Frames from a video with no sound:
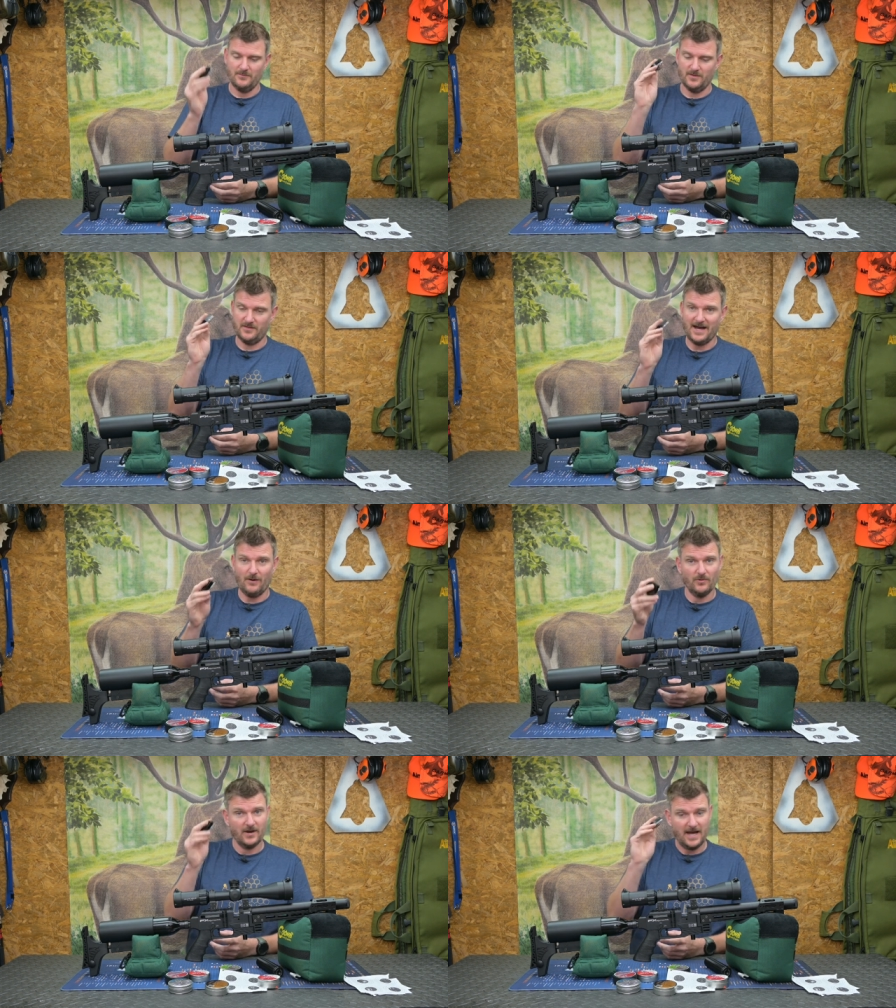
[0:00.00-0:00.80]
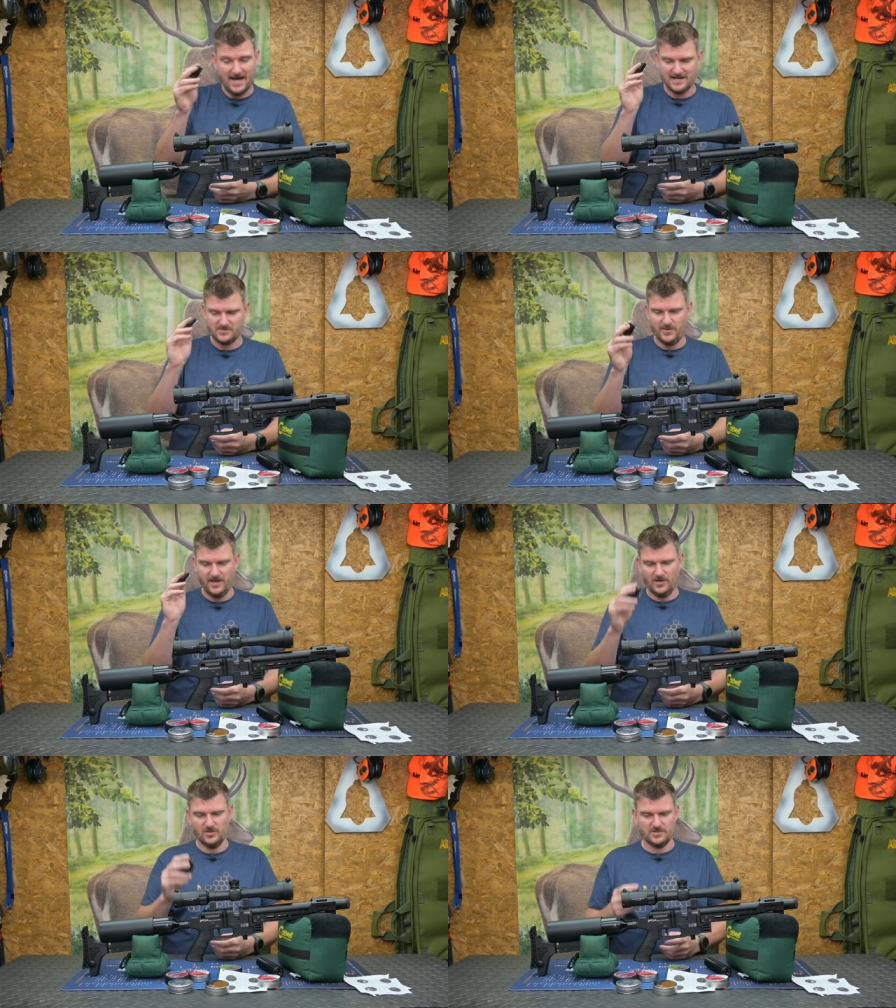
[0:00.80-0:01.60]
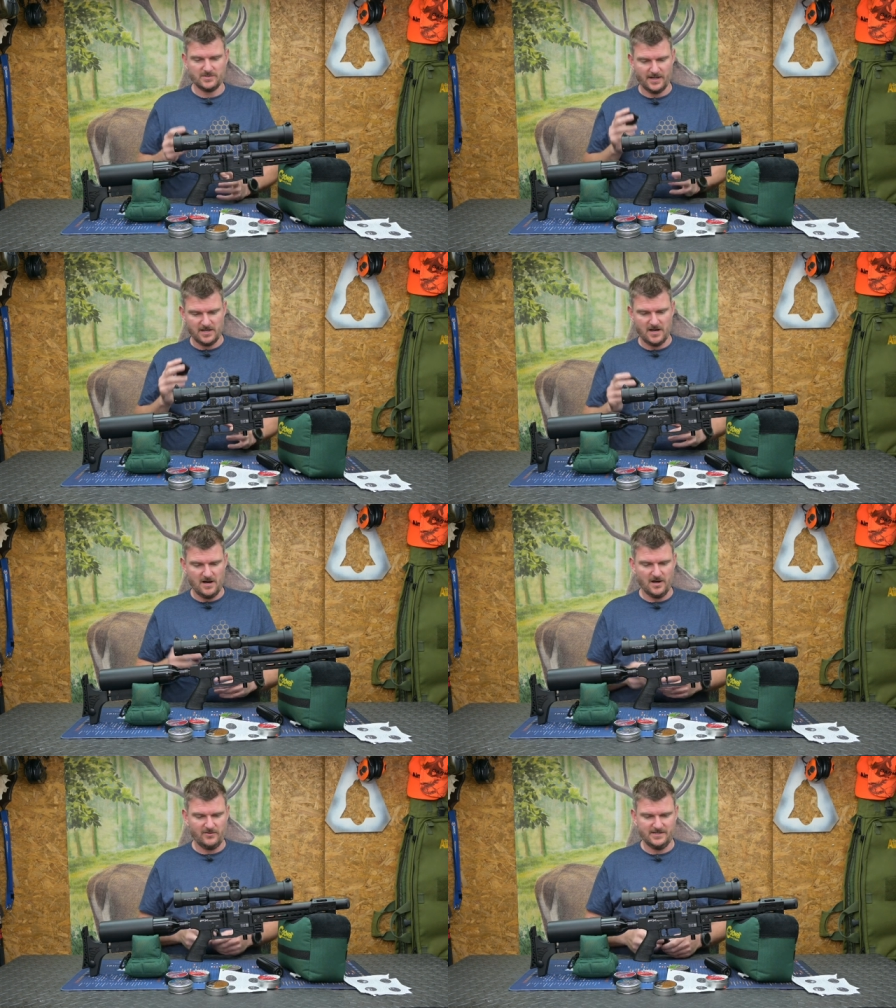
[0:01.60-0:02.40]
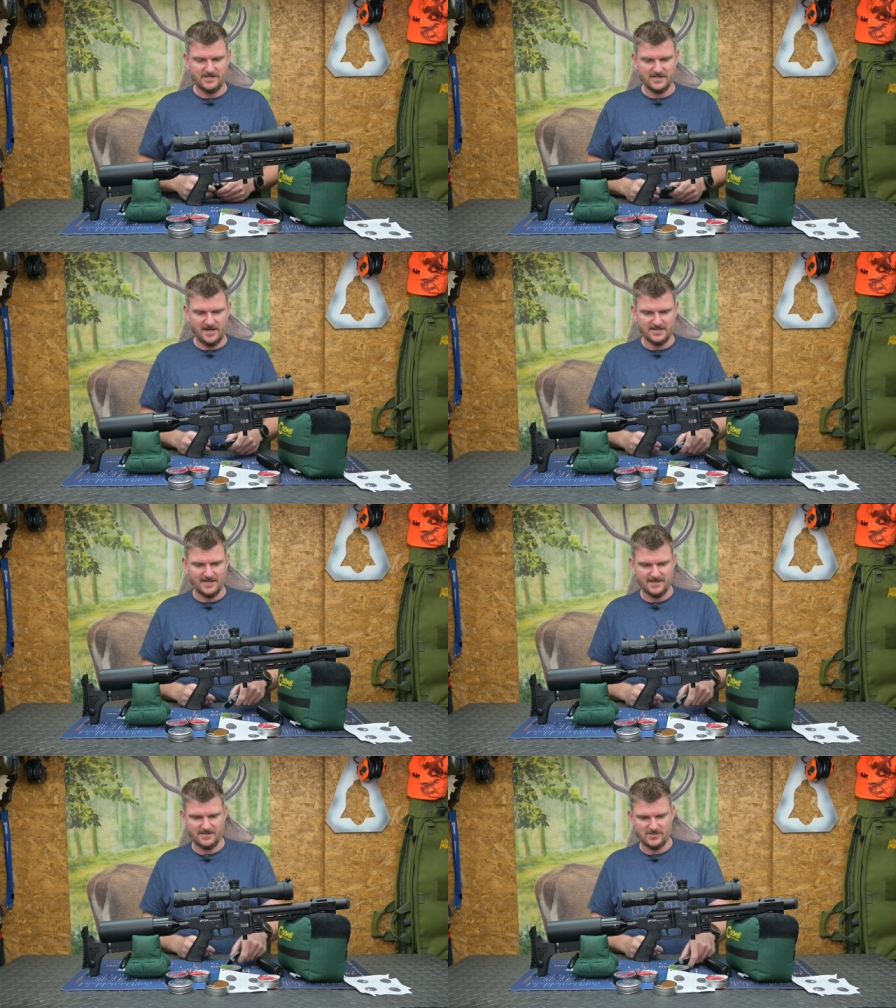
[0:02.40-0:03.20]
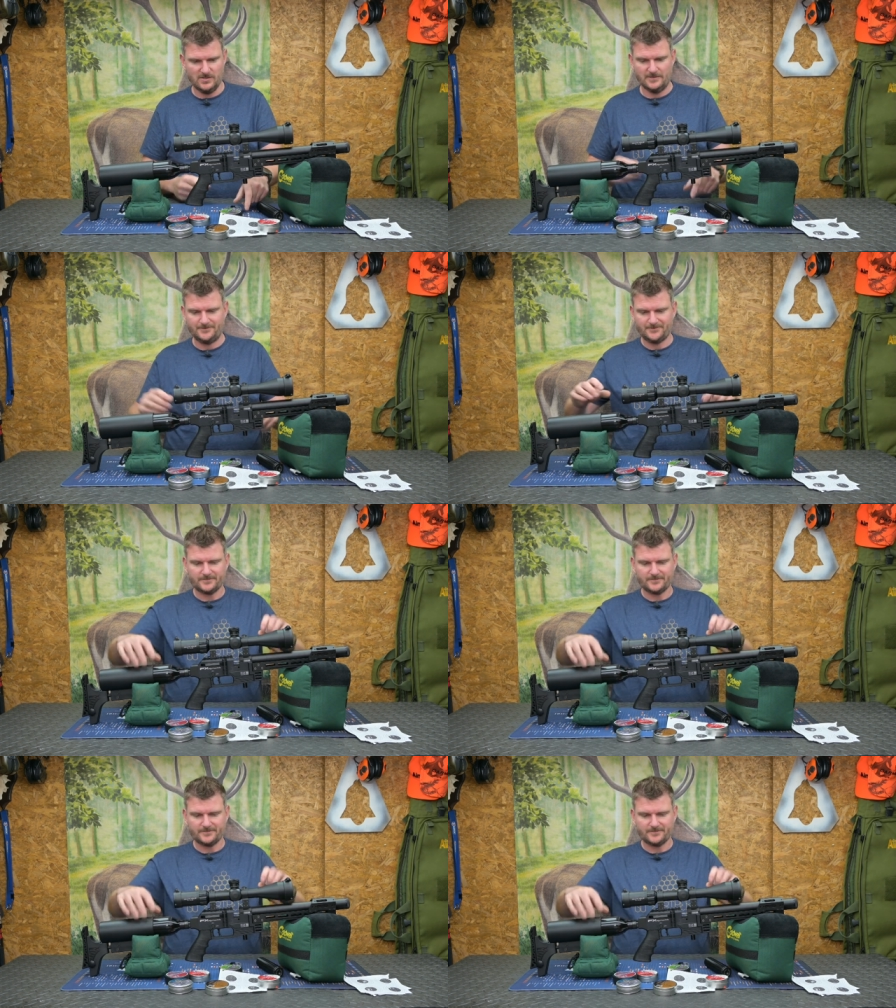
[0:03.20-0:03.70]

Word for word: but that one has been good, so I can't criticise that at all.